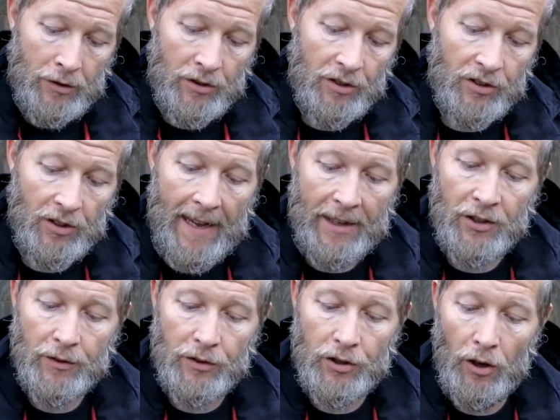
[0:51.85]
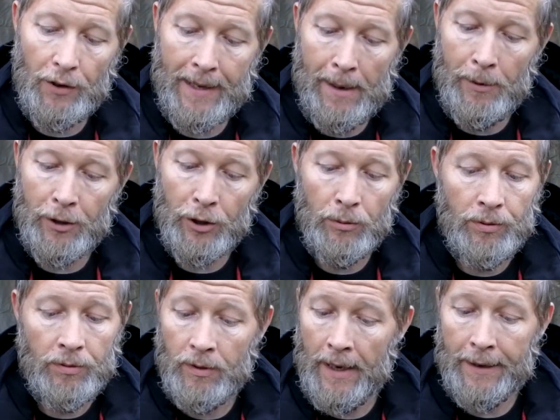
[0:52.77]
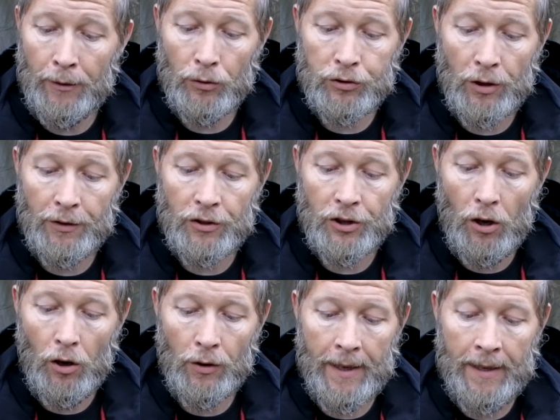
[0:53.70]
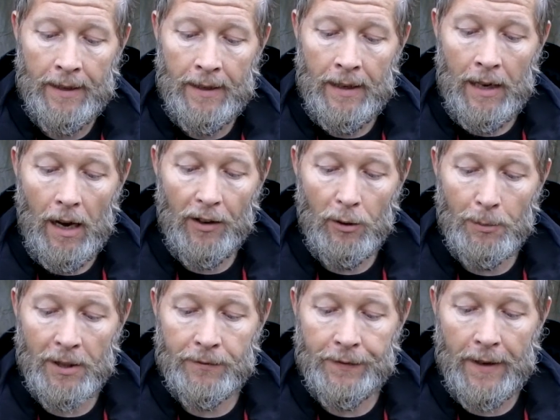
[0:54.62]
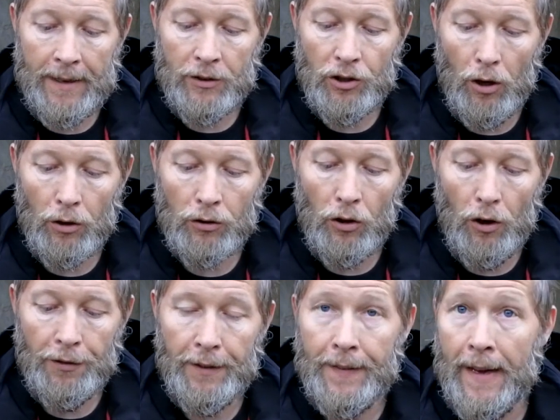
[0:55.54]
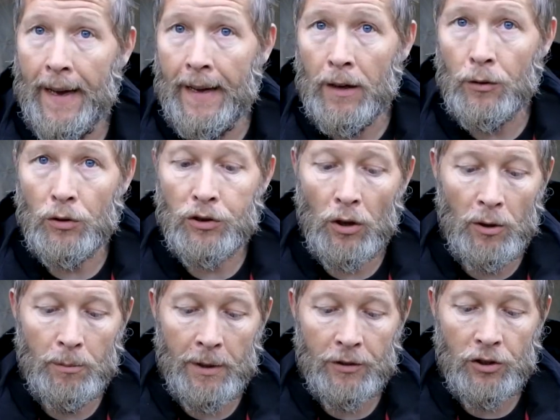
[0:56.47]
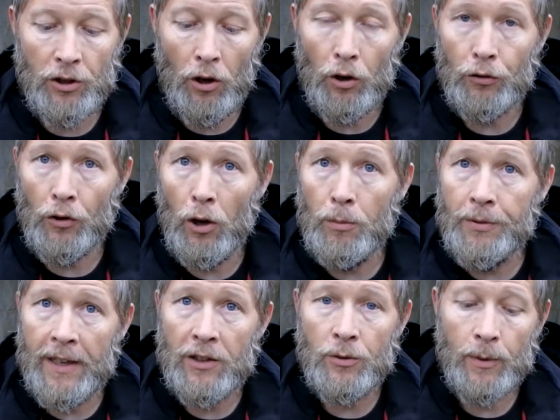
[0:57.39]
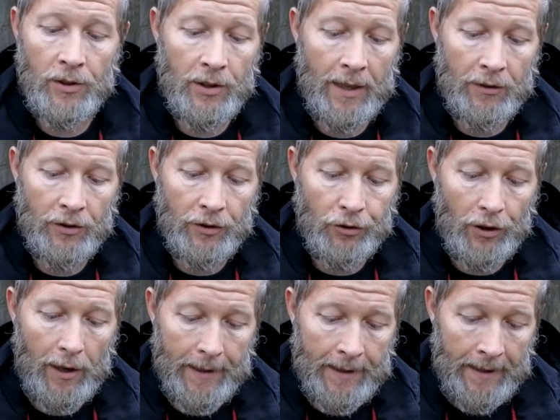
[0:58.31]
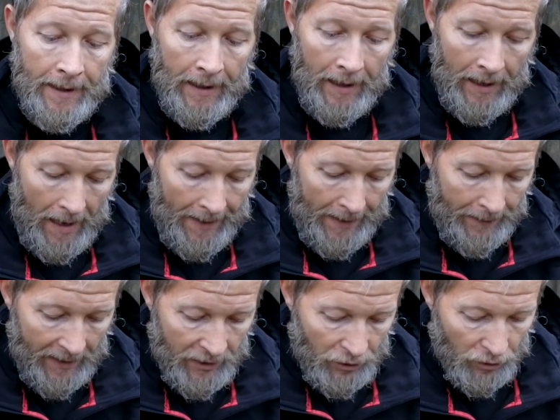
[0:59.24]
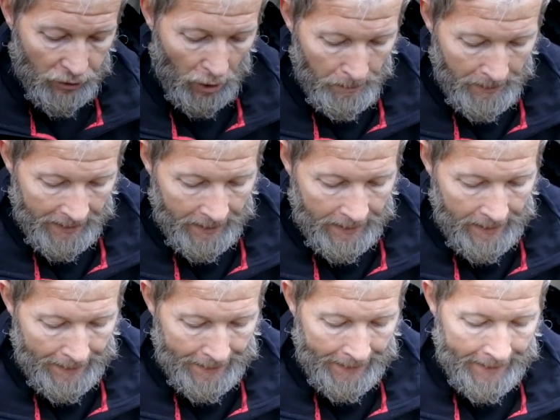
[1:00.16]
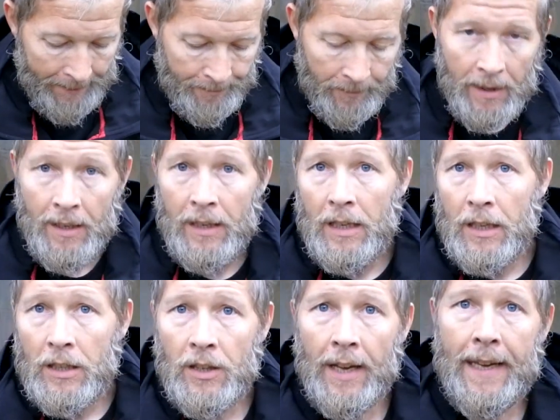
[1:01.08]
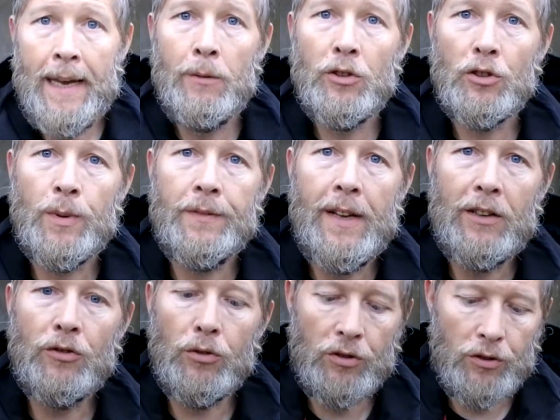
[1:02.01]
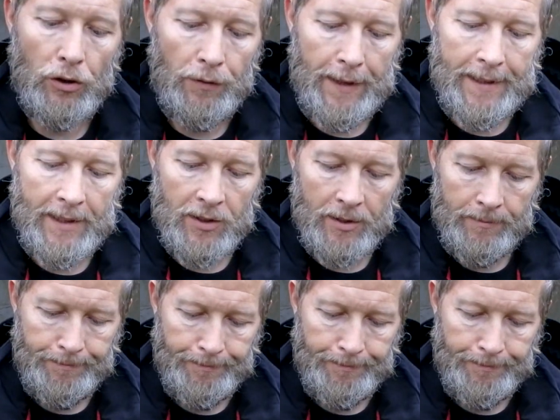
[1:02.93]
just a selection of charred amadou and also the chaga. A little bit of uh, charred cloth in there and also a little bit of charred rope, things which you can actually try. And then I've actually just got a bigger can here again just with natural stuff in it